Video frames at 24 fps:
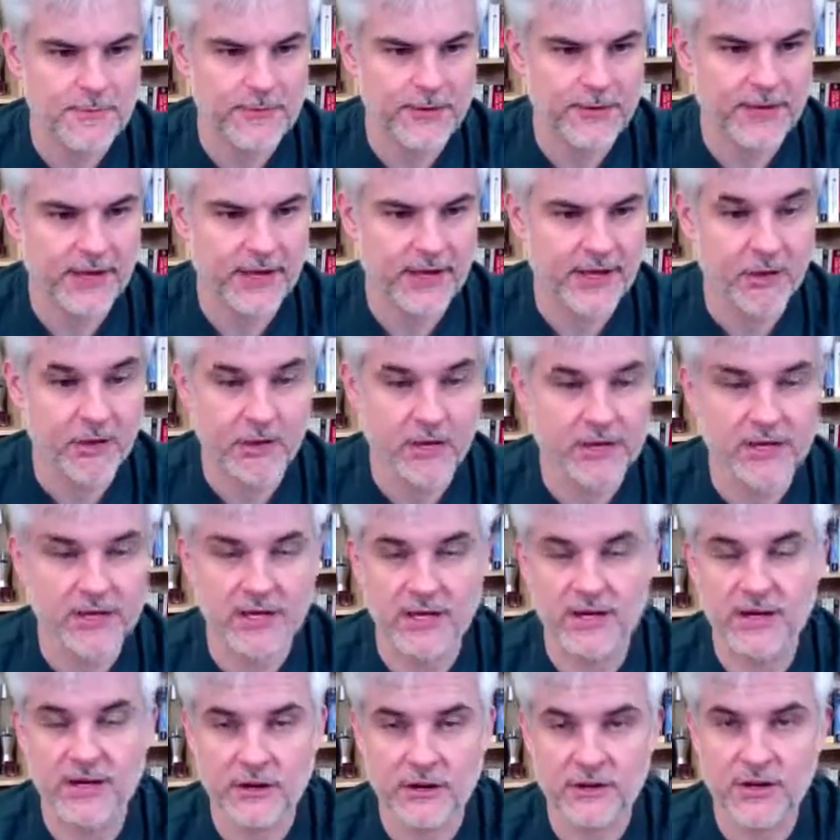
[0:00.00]
okay, or in
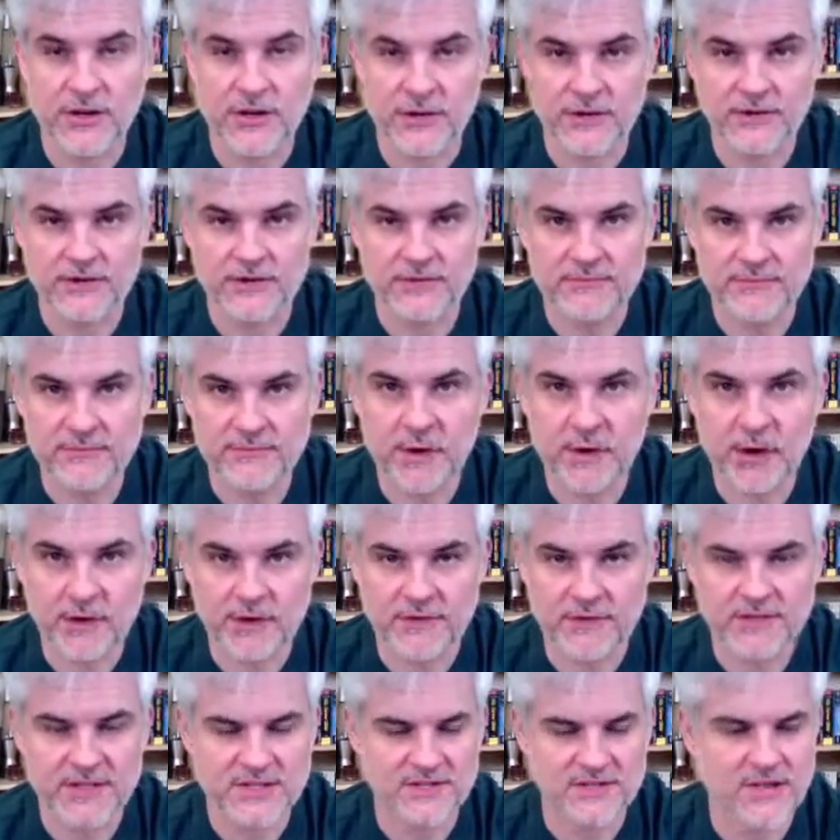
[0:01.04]
the earlier
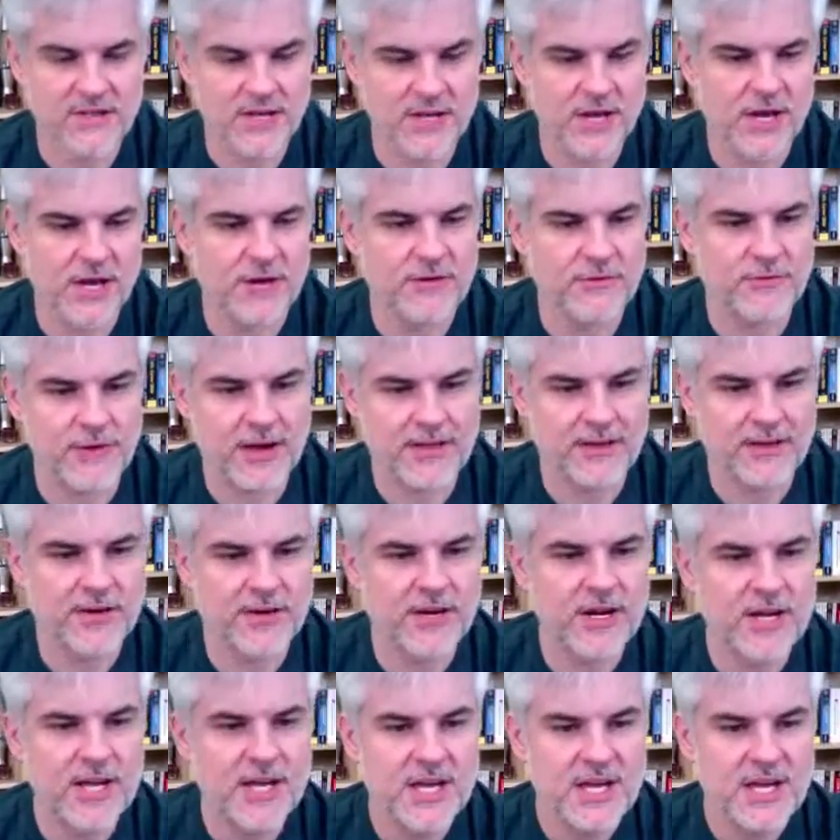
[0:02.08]
part of this video rather.